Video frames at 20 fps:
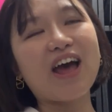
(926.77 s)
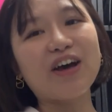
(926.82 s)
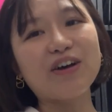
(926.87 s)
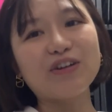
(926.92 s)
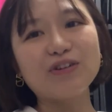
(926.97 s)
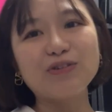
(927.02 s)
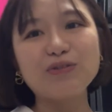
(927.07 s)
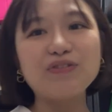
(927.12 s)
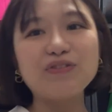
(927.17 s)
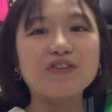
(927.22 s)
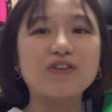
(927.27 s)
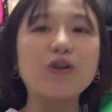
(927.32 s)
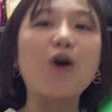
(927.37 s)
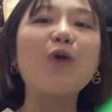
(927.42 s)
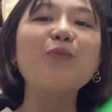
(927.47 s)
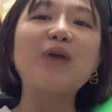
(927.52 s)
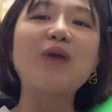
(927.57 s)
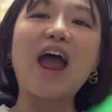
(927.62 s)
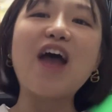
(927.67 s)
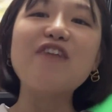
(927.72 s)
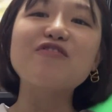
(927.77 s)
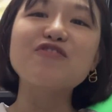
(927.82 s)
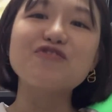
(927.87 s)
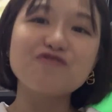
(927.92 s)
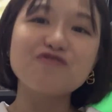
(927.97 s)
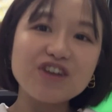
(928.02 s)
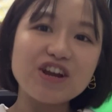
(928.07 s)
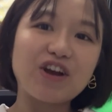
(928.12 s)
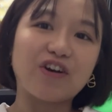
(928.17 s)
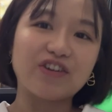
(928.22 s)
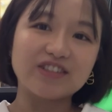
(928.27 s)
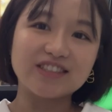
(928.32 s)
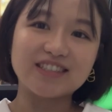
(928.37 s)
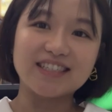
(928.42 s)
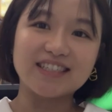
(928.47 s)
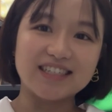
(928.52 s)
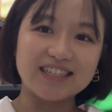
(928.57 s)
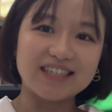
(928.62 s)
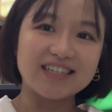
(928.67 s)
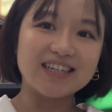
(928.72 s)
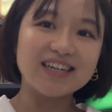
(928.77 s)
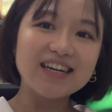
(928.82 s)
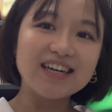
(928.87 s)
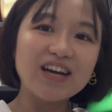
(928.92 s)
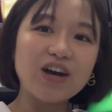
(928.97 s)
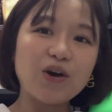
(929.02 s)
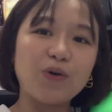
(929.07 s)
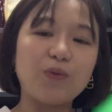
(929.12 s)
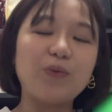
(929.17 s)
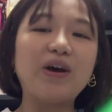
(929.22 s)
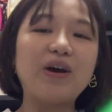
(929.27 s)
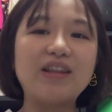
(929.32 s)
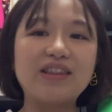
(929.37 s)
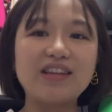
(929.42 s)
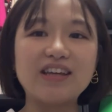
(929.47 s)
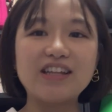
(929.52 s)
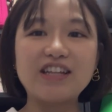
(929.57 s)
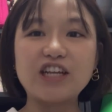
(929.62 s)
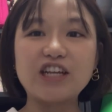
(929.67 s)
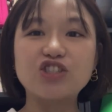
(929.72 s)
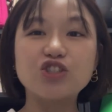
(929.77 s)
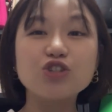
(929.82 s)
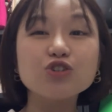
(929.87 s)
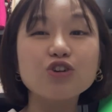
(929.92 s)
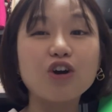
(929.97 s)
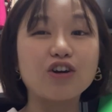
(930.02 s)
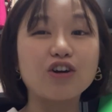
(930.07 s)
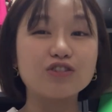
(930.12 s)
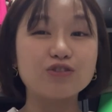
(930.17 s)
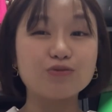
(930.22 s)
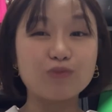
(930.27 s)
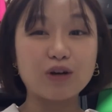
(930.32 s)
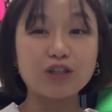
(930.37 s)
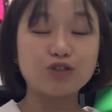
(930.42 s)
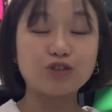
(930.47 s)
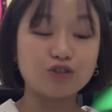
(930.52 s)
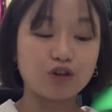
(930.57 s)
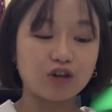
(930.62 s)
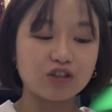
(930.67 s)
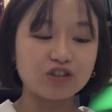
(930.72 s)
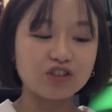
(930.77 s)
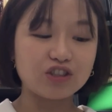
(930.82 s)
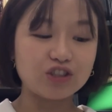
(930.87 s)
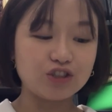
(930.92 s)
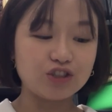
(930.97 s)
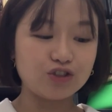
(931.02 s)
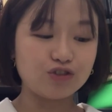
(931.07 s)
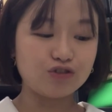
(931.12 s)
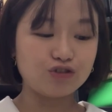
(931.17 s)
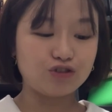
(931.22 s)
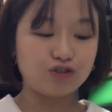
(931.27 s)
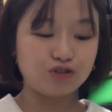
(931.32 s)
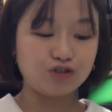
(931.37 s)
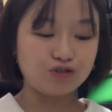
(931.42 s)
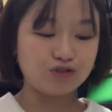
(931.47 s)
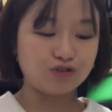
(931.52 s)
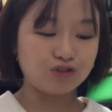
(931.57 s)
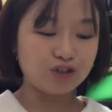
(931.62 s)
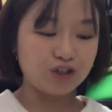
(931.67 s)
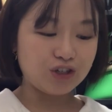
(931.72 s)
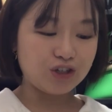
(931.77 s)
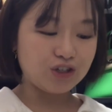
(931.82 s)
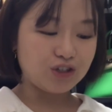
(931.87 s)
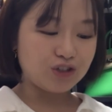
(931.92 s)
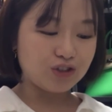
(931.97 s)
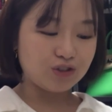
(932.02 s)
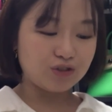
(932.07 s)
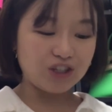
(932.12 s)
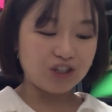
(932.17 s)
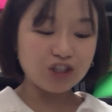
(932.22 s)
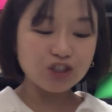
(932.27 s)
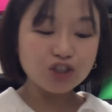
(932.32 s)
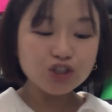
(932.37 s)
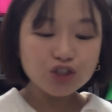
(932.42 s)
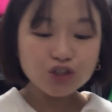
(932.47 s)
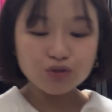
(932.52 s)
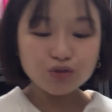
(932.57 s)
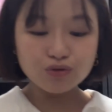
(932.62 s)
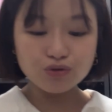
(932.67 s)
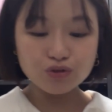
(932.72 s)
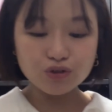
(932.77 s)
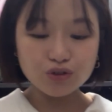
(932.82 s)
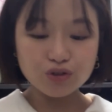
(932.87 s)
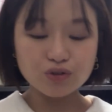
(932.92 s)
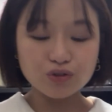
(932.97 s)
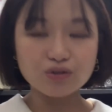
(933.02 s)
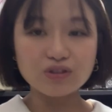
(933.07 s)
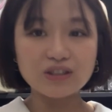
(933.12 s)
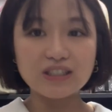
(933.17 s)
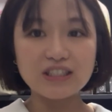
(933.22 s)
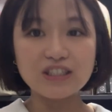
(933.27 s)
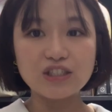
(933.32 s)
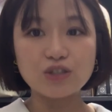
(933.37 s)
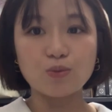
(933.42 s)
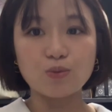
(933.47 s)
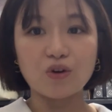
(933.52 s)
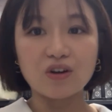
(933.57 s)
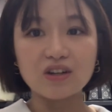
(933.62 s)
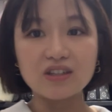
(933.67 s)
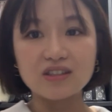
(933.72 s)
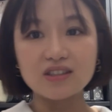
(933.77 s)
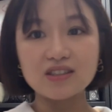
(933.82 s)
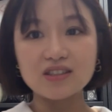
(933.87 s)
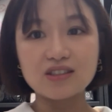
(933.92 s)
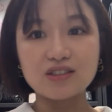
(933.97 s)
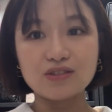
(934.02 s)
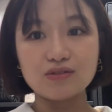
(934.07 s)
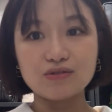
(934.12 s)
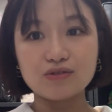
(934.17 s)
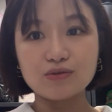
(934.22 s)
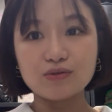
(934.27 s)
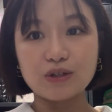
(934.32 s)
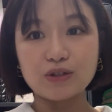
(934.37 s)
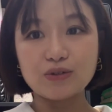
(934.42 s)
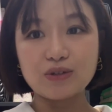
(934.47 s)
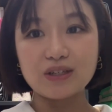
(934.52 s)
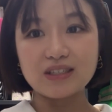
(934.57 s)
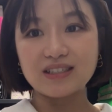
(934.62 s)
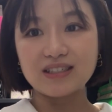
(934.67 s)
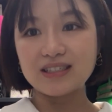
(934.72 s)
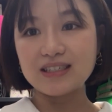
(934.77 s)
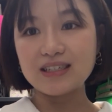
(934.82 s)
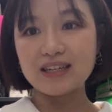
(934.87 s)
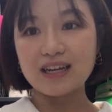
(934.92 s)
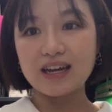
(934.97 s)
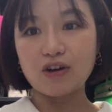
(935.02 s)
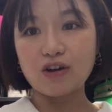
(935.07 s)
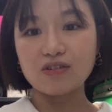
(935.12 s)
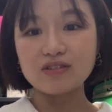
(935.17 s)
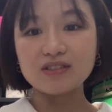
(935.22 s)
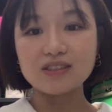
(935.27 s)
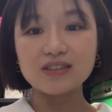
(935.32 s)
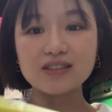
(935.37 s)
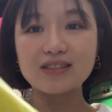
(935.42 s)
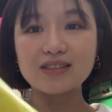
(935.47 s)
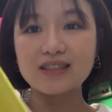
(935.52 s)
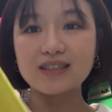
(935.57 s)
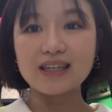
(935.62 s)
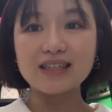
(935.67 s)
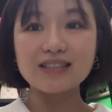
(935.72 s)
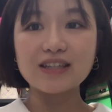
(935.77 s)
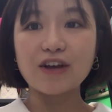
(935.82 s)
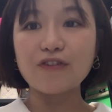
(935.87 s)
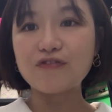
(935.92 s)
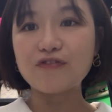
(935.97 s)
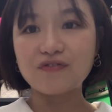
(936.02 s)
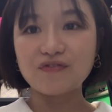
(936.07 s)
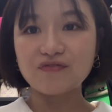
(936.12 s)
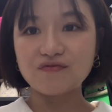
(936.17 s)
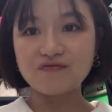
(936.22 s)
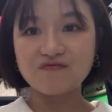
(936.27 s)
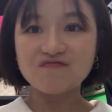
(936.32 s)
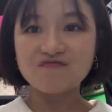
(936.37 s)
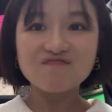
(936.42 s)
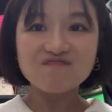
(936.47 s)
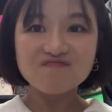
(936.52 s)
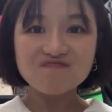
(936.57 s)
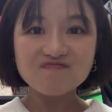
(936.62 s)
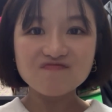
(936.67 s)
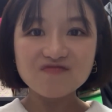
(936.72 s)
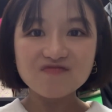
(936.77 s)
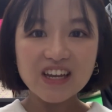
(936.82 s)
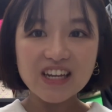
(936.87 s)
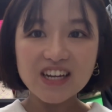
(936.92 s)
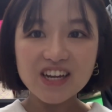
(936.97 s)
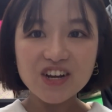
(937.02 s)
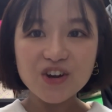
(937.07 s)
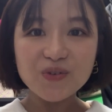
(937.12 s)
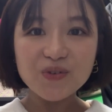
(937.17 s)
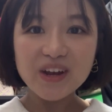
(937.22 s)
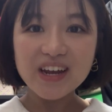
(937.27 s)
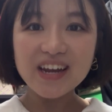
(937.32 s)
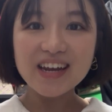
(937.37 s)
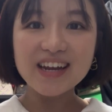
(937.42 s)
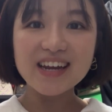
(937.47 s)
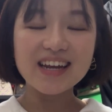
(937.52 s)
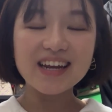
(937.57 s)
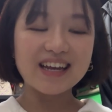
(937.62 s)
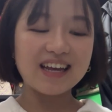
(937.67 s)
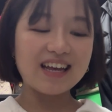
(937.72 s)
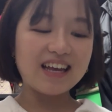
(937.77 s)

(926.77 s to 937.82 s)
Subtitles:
Louis Vuitton may have to reconsider whether they still want to continue to issue, these wallets, where you can see that all these things are fading away.